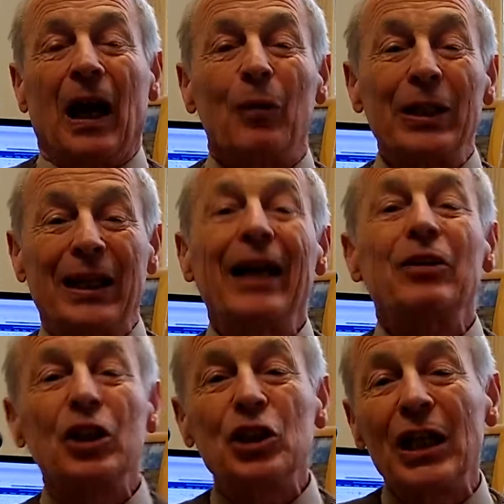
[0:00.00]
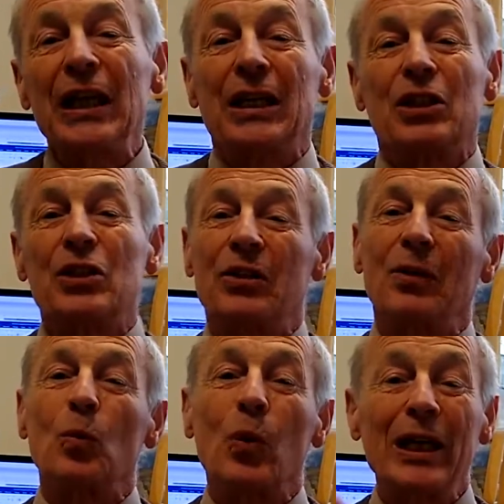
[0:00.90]
And we take the genes
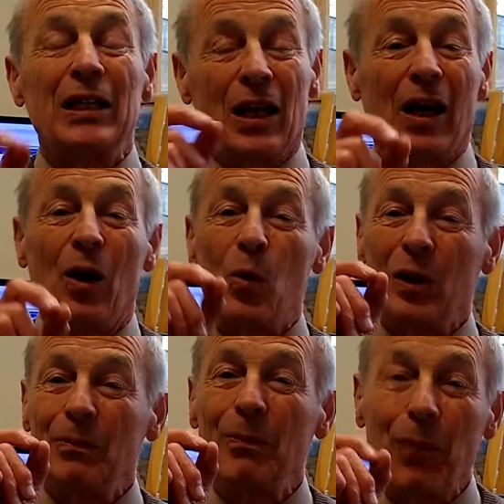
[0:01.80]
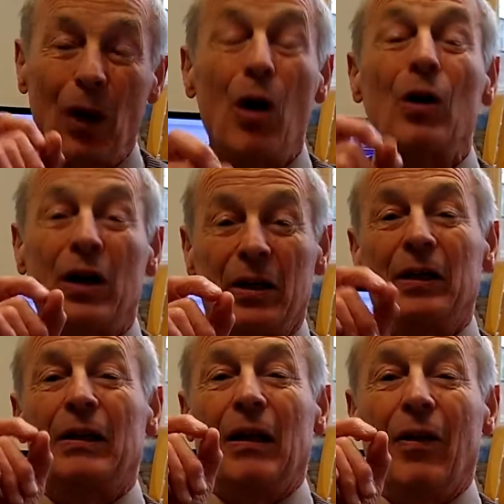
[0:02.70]
that we know will block
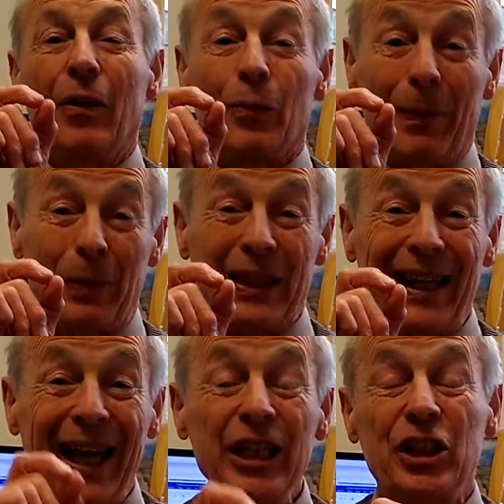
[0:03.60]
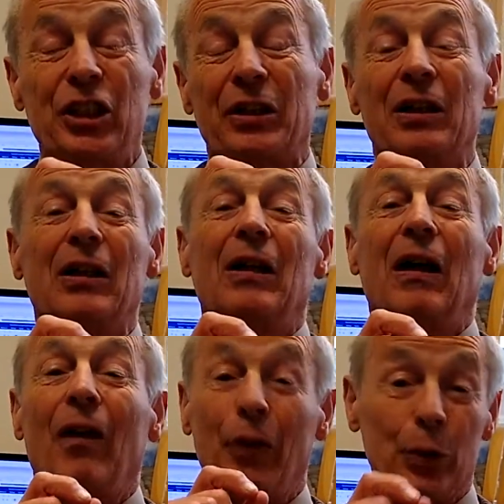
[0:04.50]
the replication
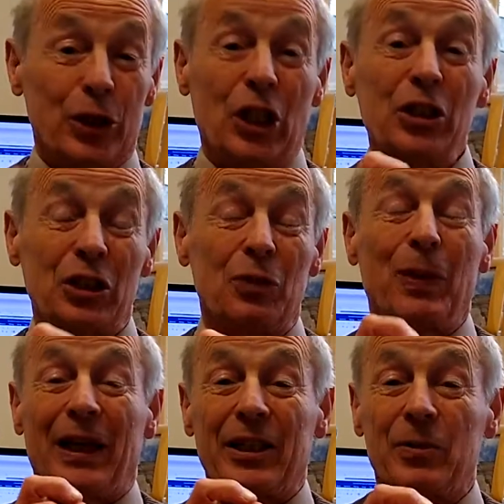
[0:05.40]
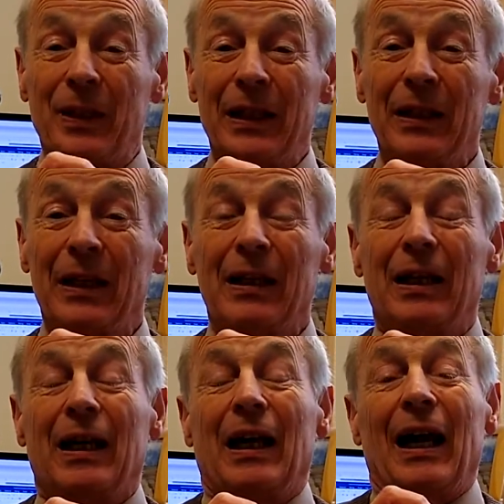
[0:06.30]
of the resistance plasmid
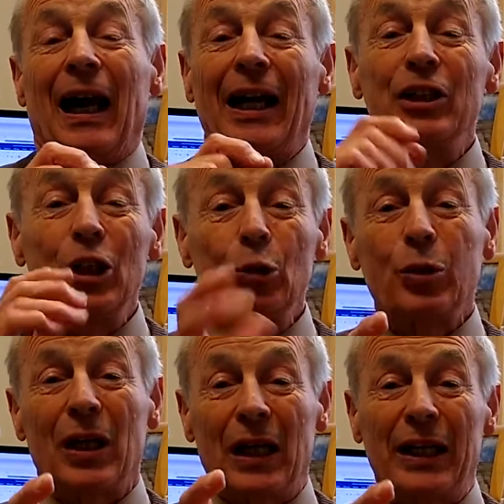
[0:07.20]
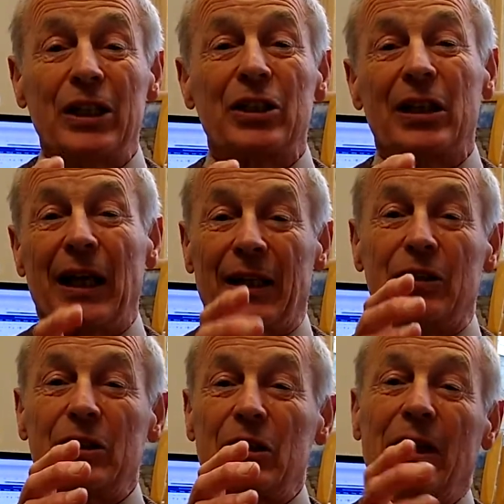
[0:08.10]
and neutralize
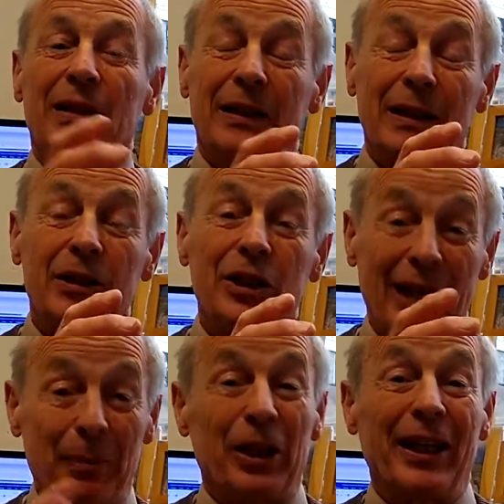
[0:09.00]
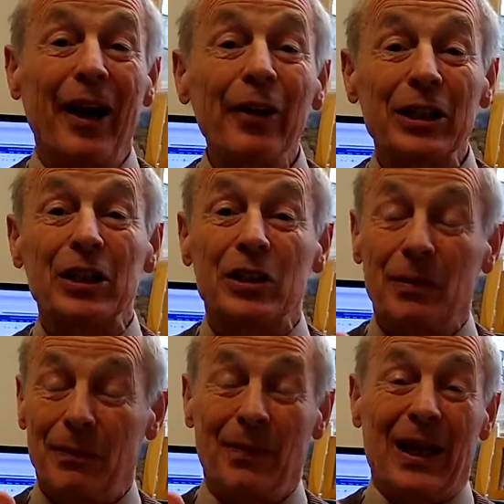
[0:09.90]
its stable
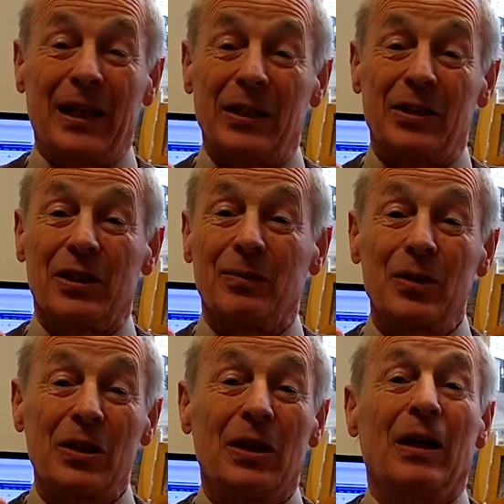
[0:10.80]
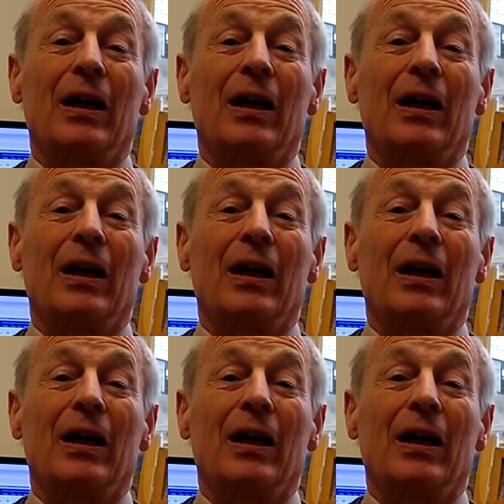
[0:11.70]
inheritance mechanisms